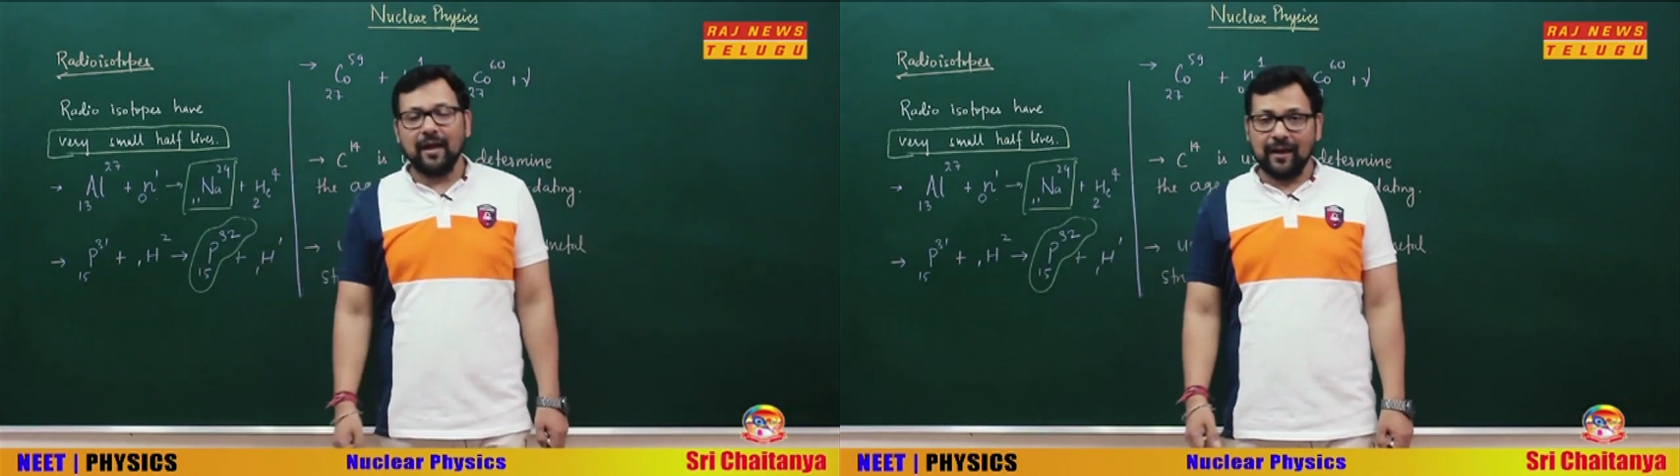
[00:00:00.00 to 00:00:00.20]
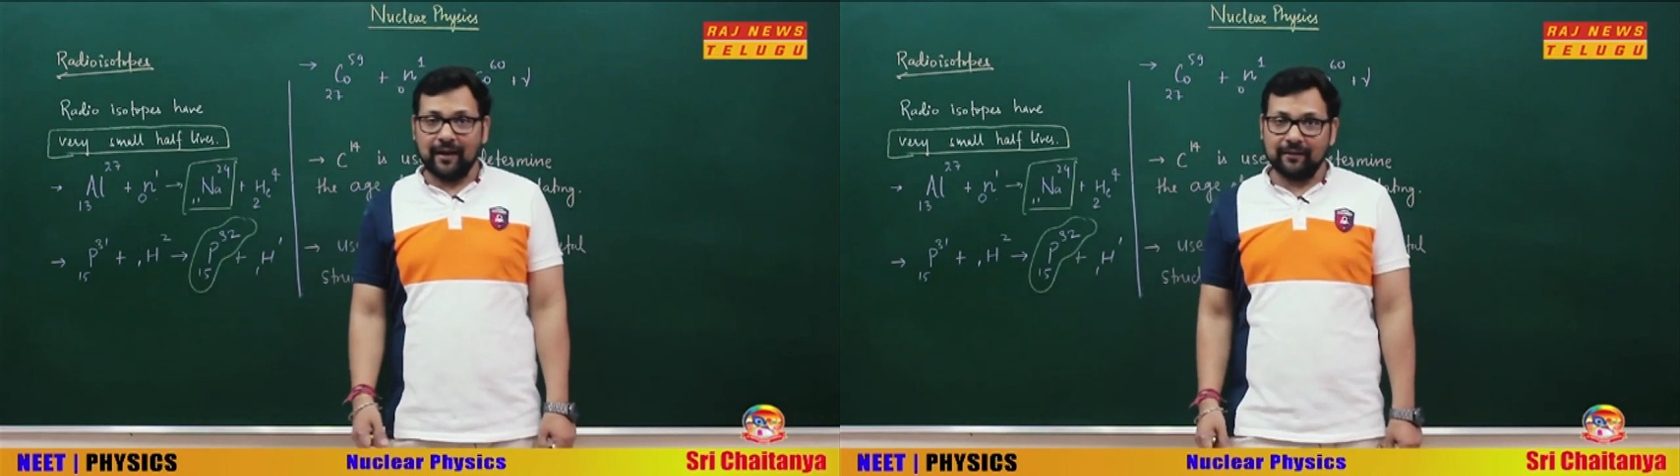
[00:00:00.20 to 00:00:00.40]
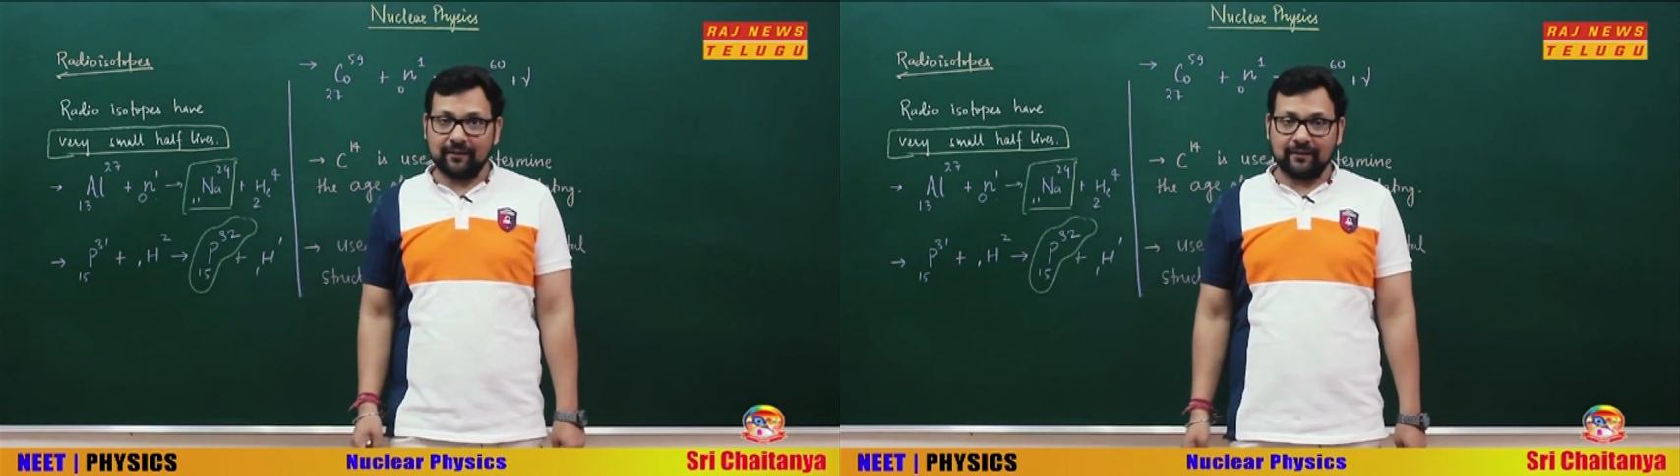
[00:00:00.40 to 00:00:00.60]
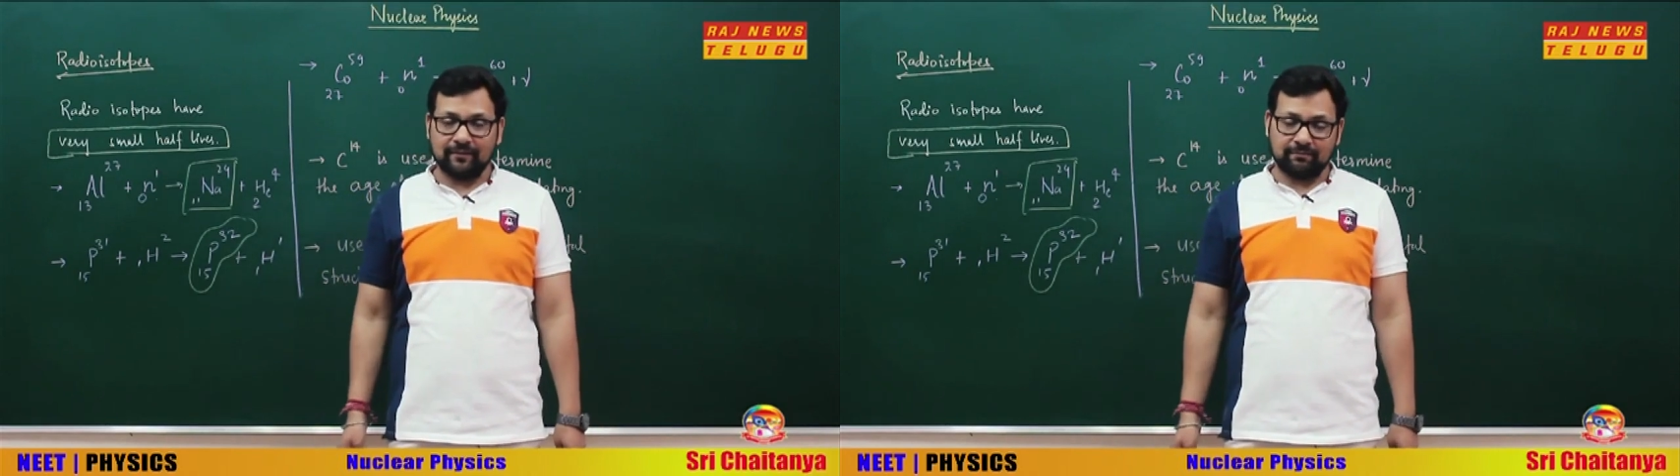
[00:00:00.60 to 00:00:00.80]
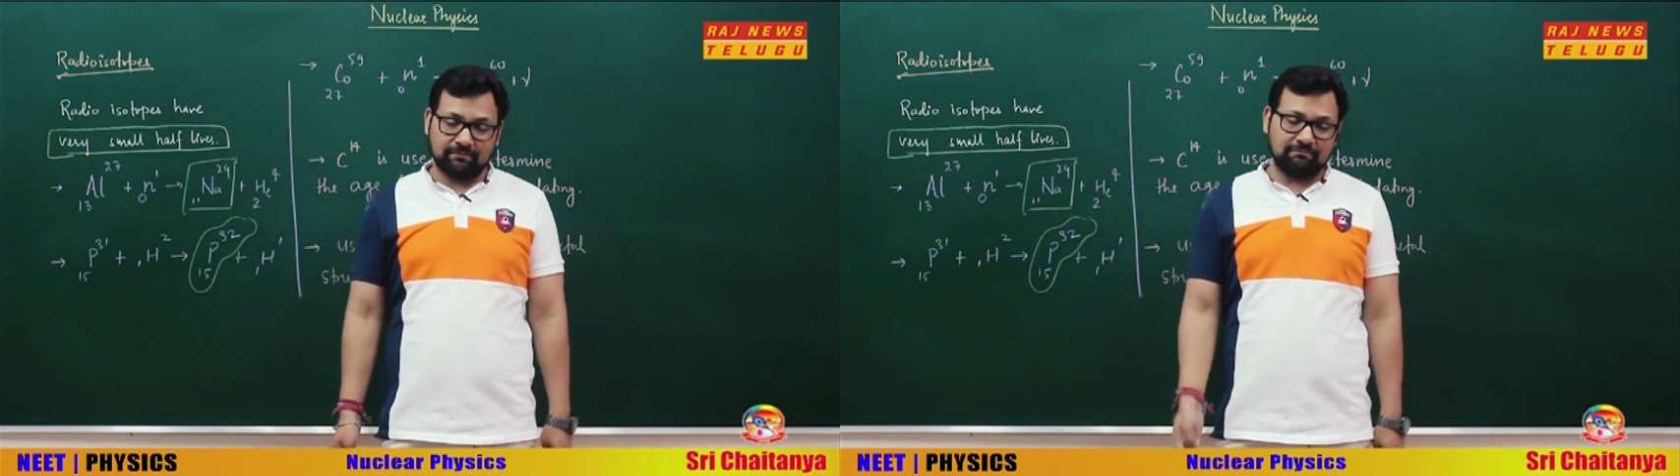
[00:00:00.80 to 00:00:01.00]
And
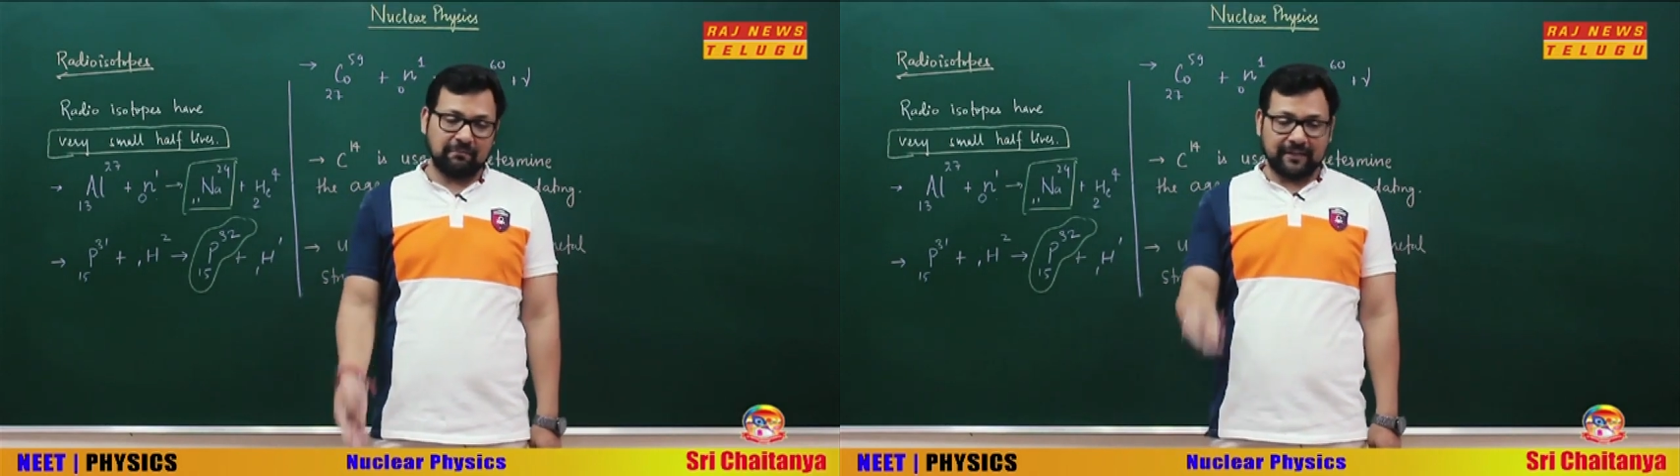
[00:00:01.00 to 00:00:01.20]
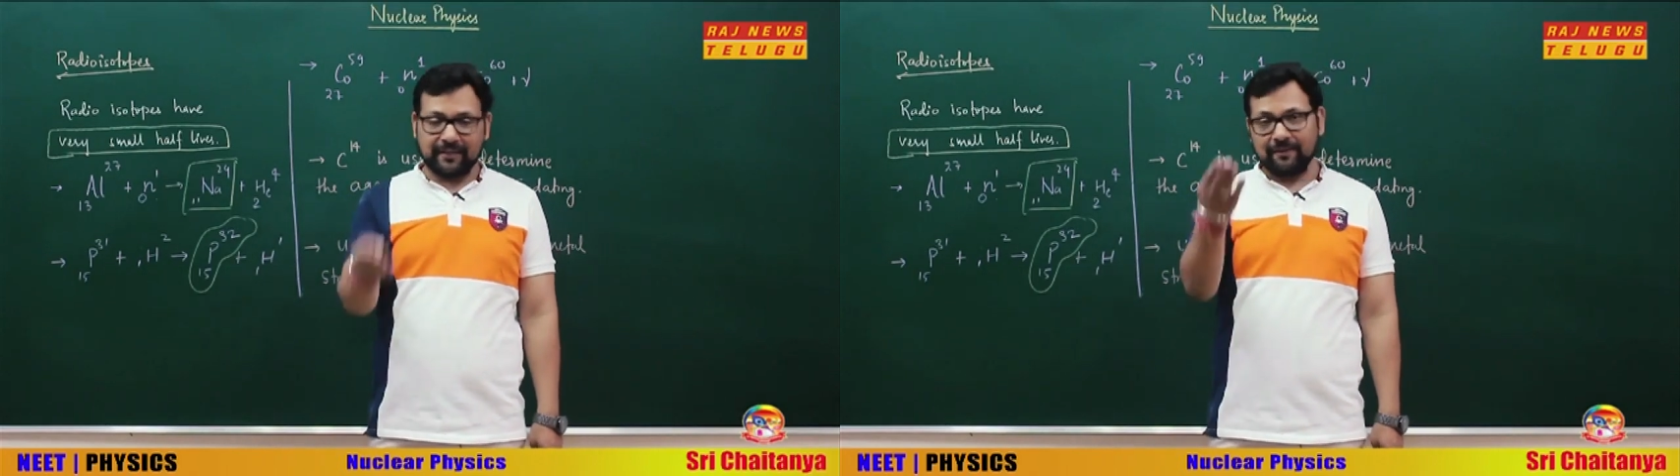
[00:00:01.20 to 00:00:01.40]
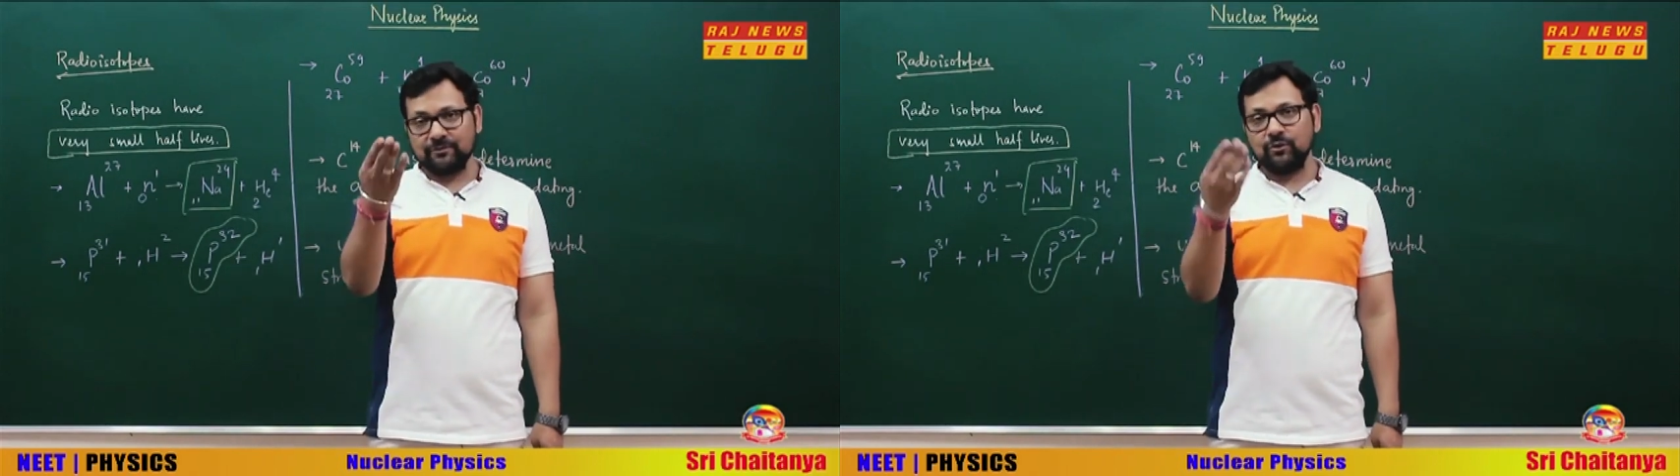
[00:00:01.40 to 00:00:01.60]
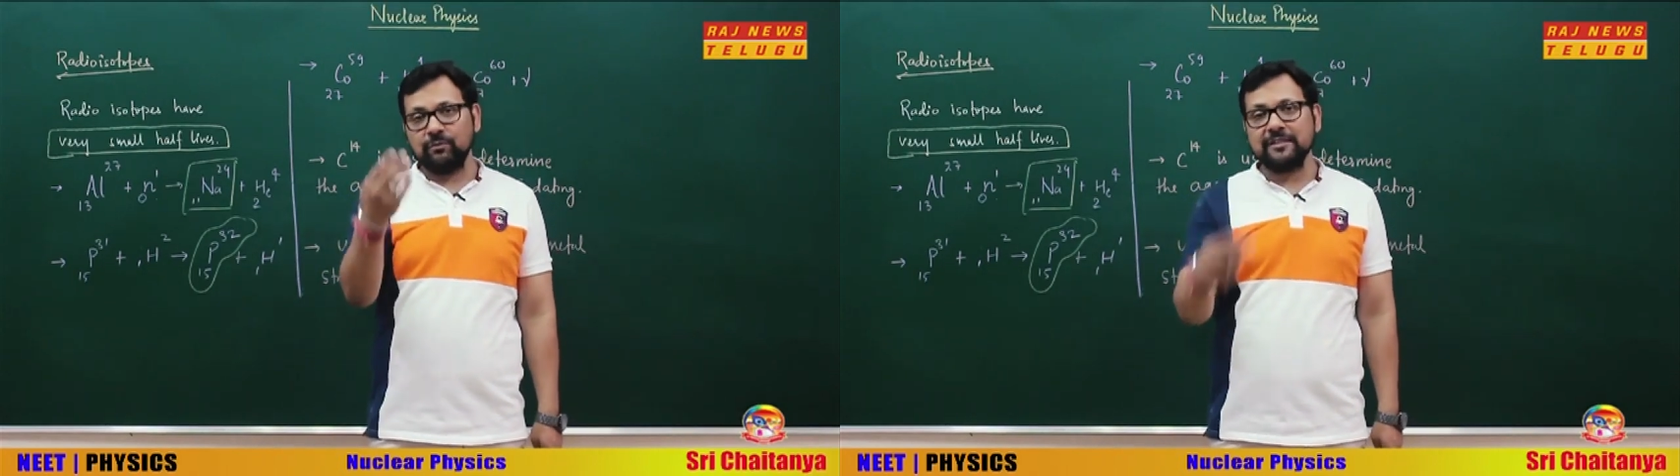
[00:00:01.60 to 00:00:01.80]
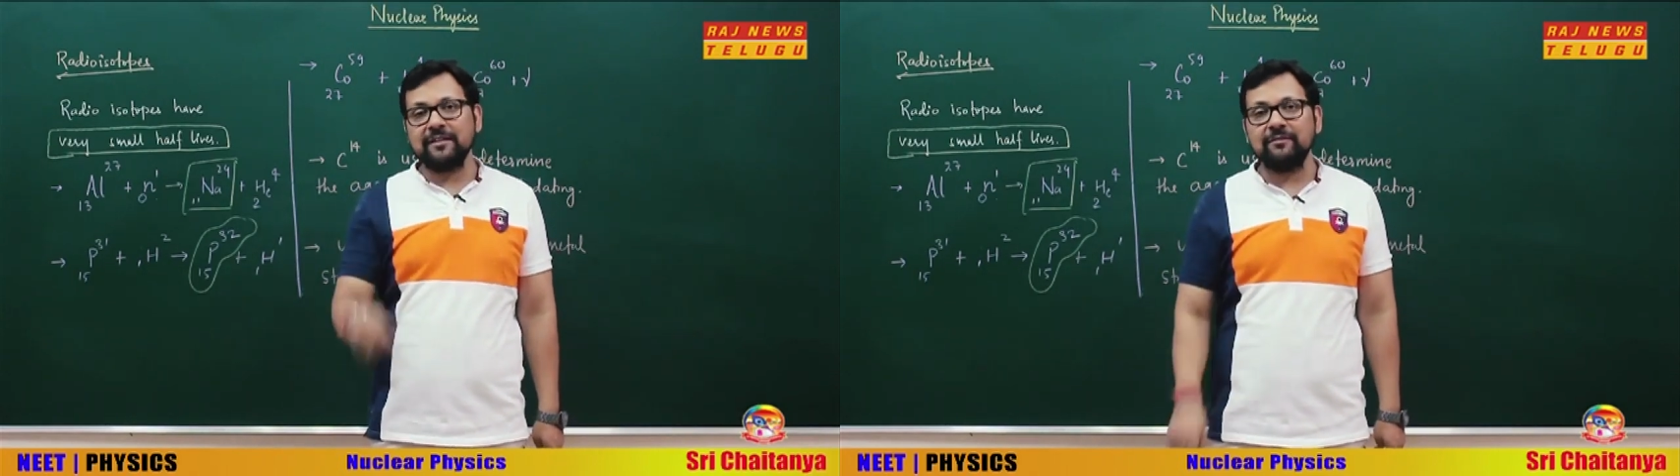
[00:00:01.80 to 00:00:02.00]
at times you
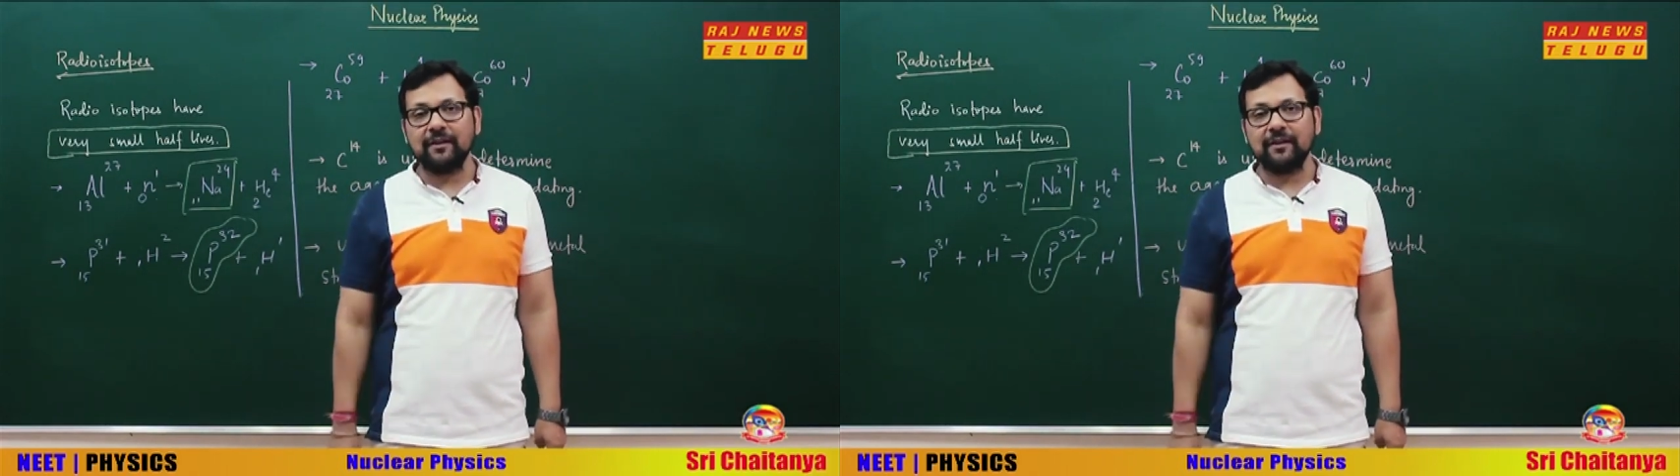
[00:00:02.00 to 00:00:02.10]
must have